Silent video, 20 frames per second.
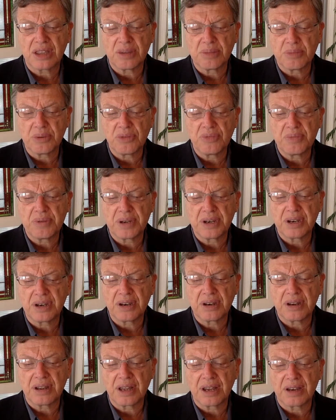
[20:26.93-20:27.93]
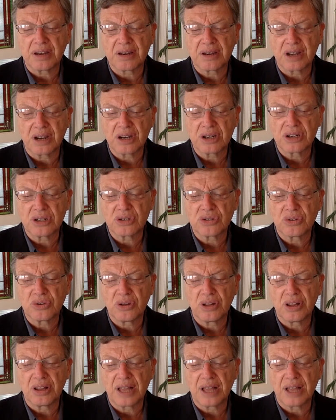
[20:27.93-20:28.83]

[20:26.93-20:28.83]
the movement on gun control,